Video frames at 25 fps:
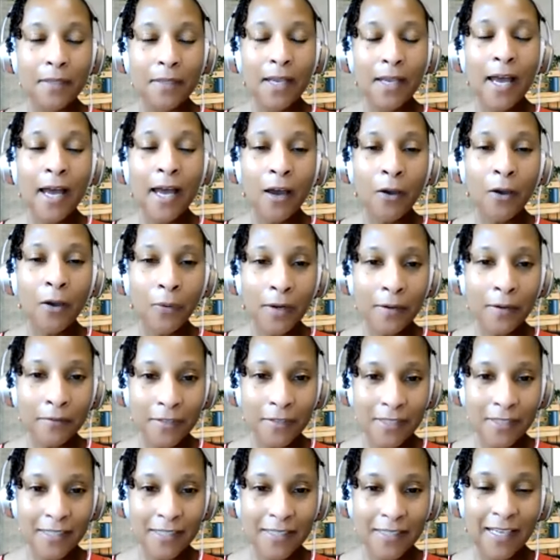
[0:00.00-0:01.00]

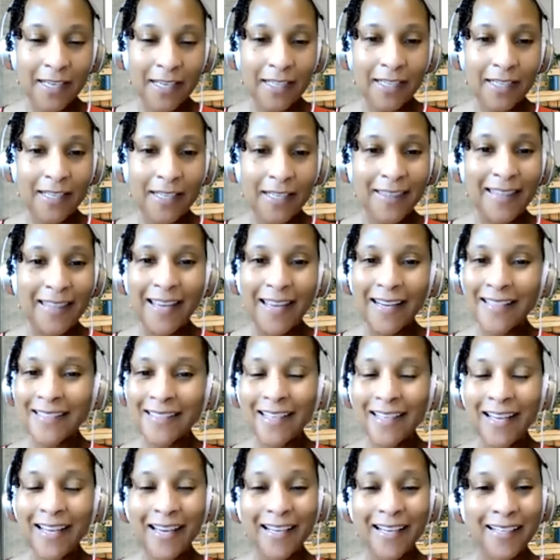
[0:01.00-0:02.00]
However, Sandy, that is
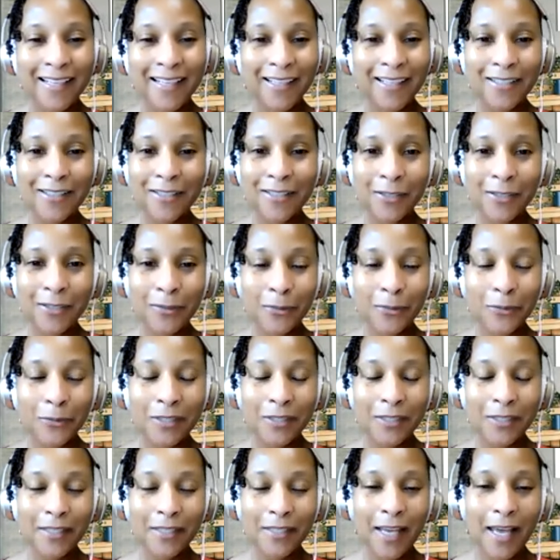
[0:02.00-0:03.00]
not an
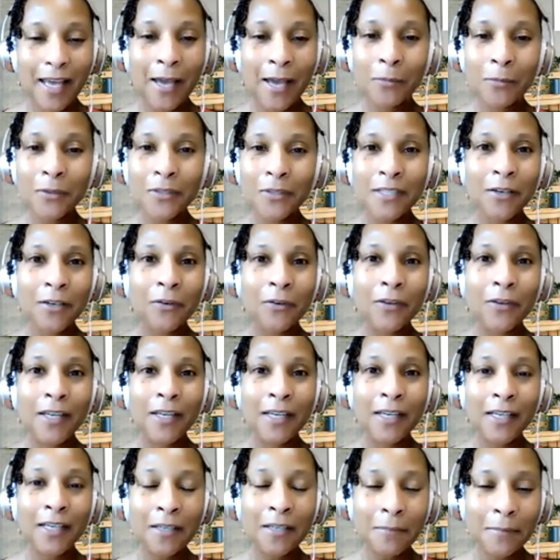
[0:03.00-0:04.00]
excuse. I will tell
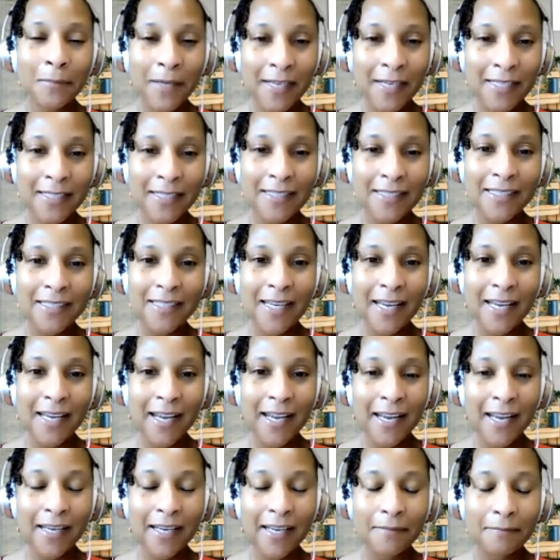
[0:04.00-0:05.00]
anybody
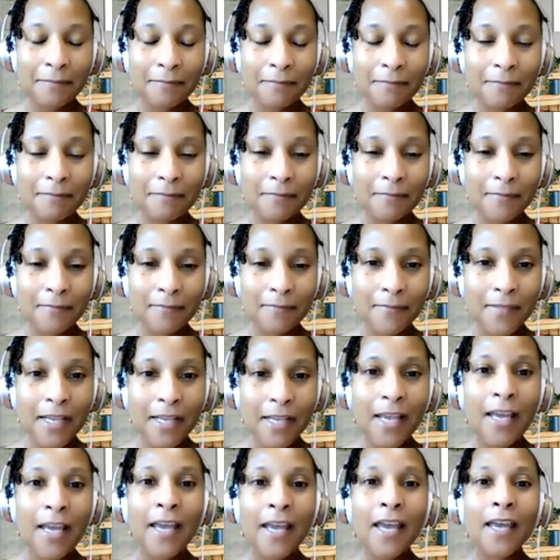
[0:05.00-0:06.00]
today
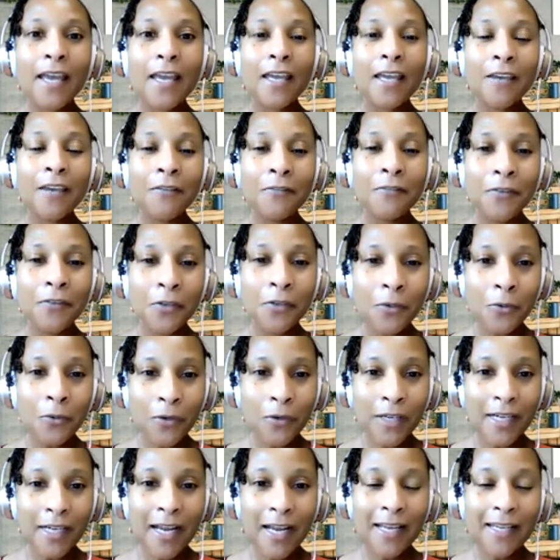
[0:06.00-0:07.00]
if you
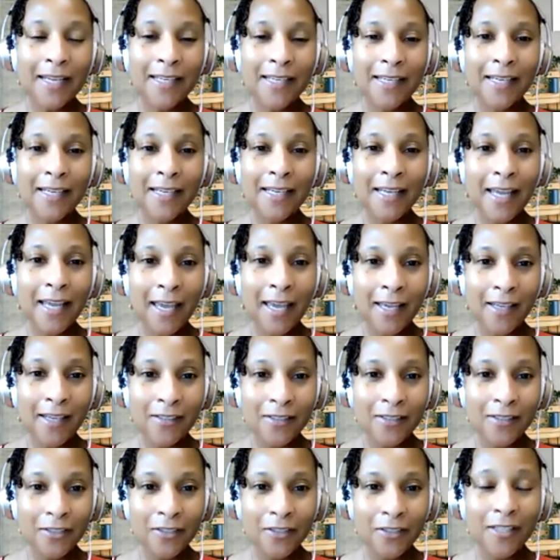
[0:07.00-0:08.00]
are not getting
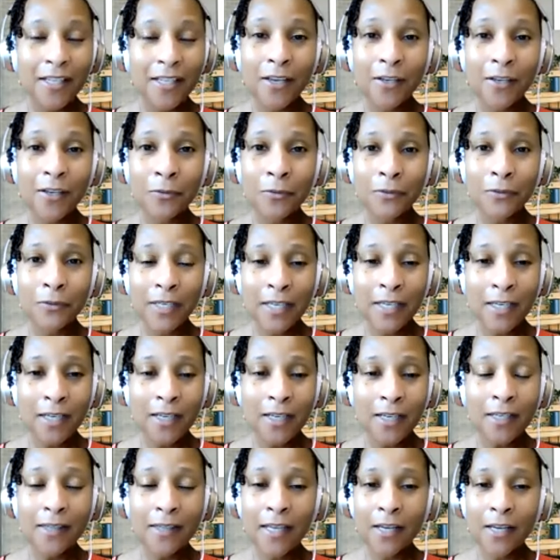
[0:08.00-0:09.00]
answers that you
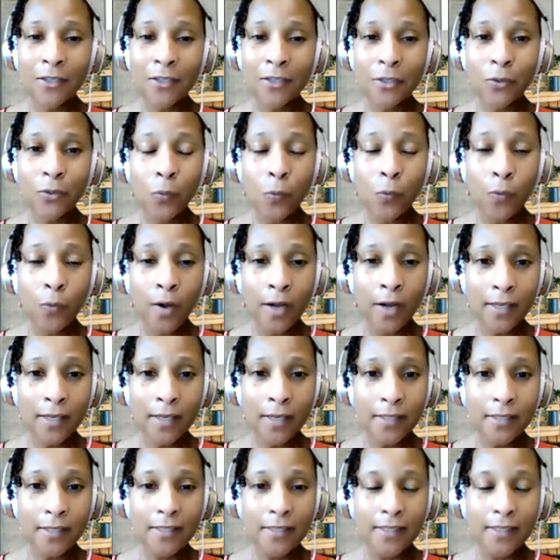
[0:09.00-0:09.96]
need, that you want,